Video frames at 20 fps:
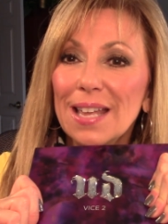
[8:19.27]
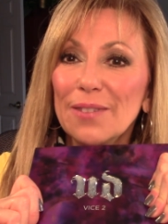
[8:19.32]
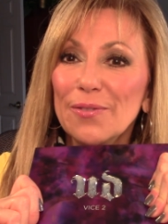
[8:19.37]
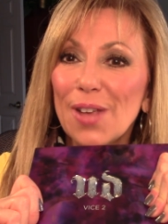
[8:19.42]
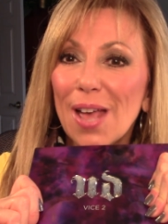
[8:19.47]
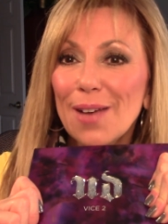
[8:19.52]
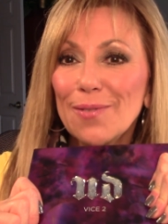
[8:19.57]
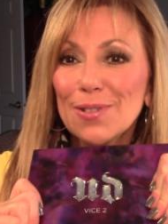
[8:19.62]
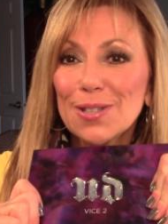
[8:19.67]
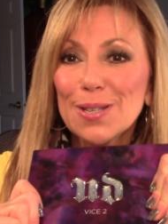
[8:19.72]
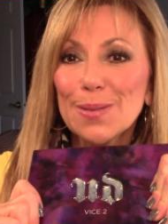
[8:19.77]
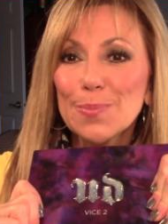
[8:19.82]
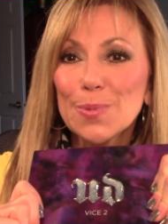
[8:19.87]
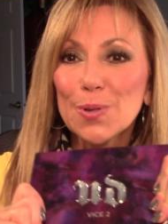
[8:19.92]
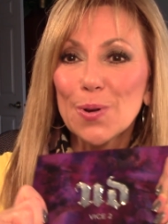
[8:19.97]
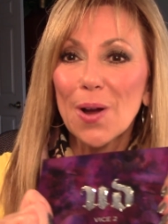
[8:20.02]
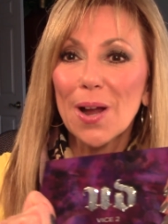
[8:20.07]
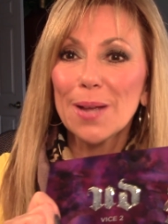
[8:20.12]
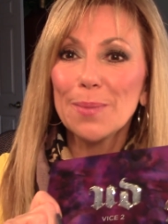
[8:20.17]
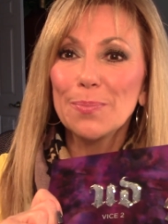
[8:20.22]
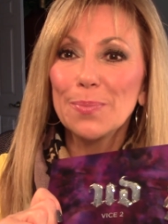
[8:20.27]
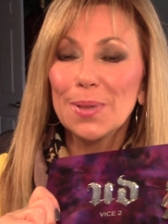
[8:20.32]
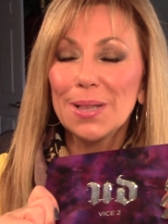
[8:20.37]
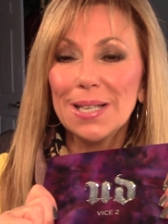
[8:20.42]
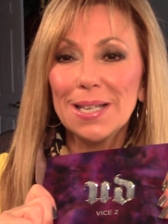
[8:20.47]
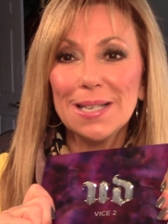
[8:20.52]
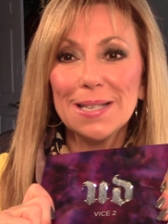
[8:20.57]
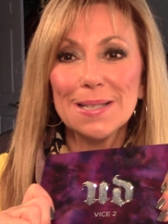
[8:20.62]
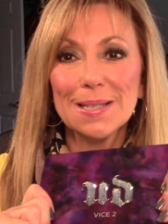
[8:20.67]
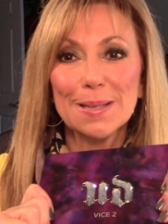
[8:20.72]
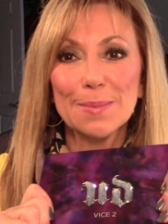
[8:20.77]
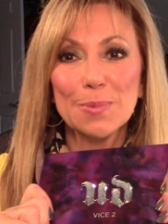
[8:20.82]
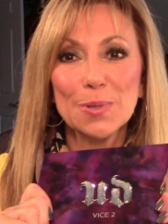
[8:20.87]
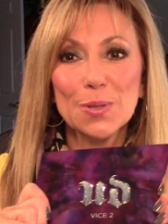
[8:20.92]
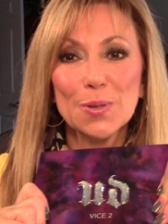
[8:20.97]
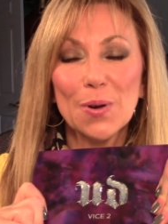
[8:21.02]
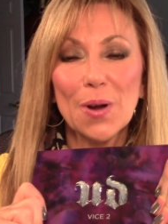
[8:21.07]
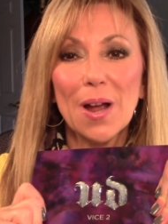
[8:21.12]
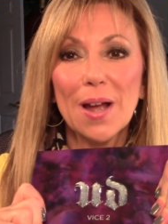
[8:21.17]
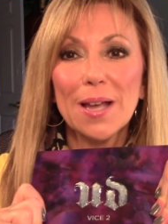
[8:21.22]
And if you haven't subscribed, please
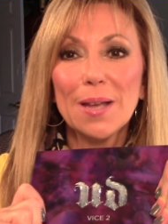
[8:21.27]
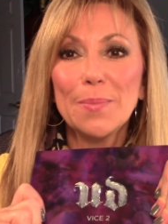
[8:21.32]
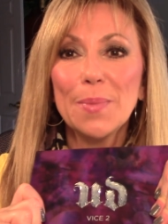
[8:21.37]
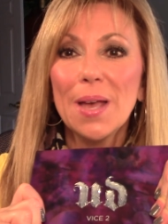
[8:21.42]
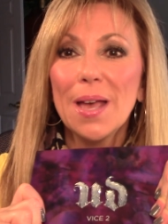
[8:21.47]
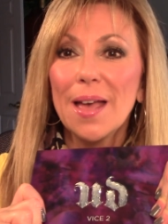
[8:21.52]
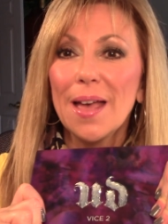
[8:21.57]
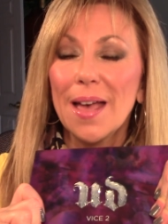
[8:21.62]
subscribe.